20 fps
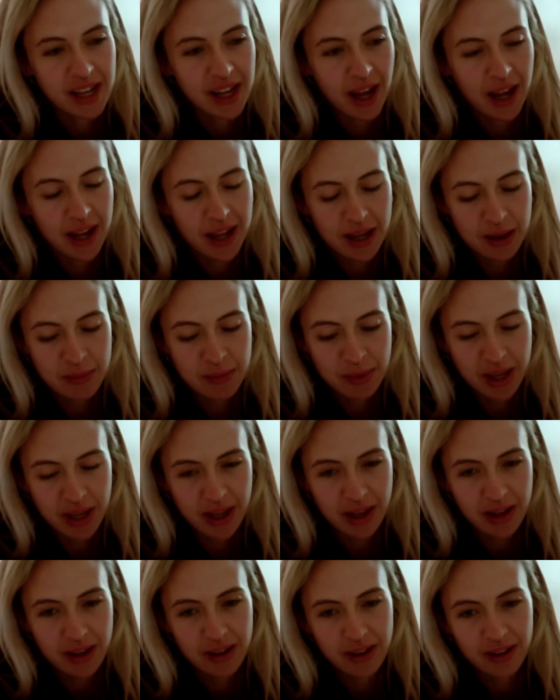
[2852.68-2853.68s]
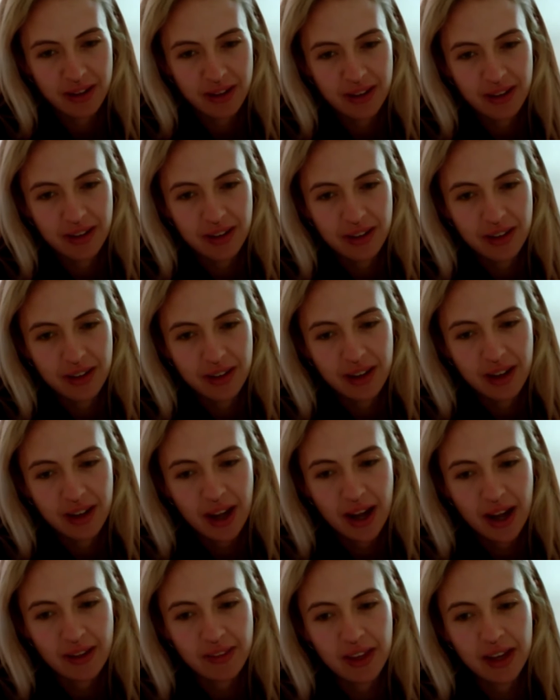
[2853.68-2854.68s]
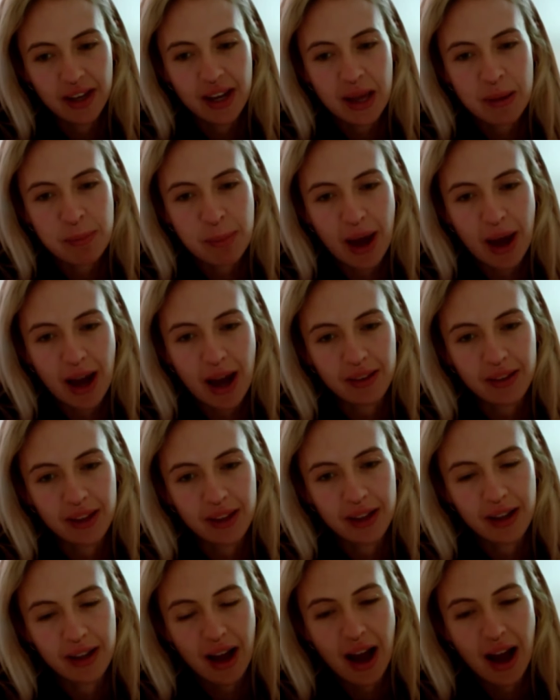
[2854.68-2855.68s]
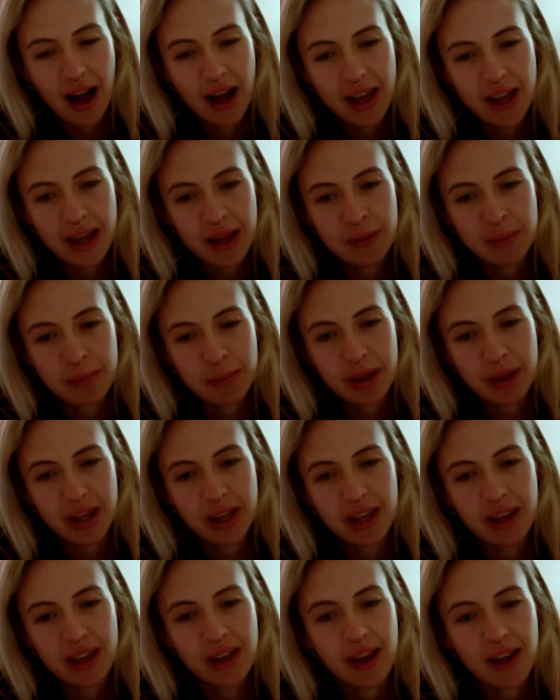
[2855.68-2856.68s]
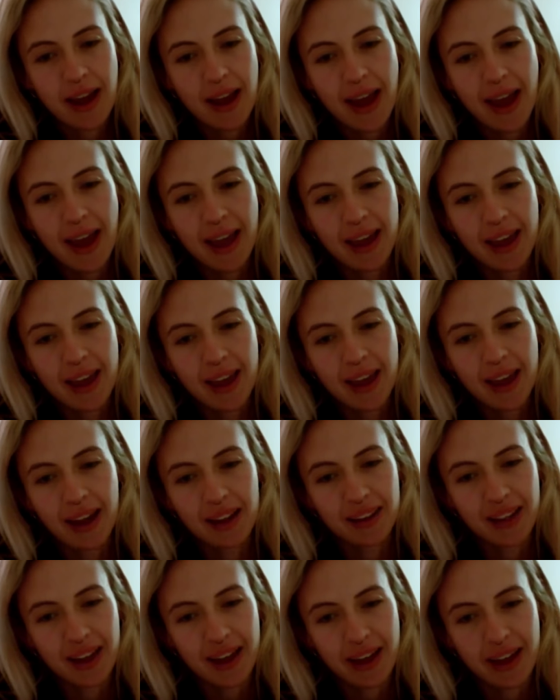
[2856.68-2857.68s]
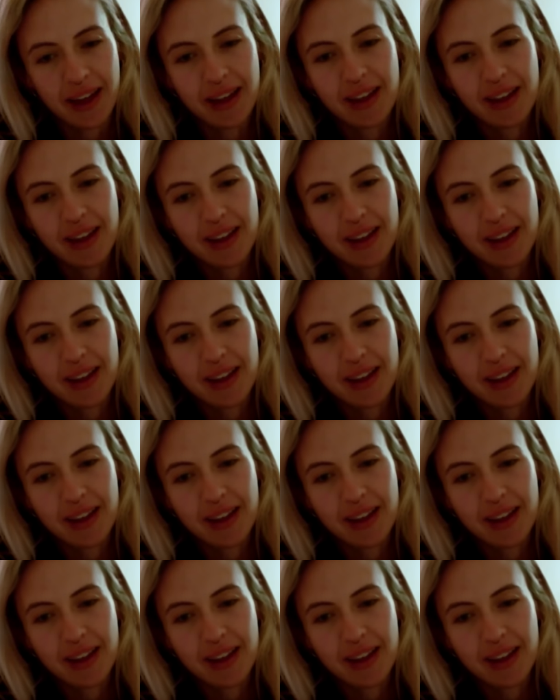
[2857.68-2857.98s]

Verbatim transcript: T A M E. Uh huh. Impala I M P A L A.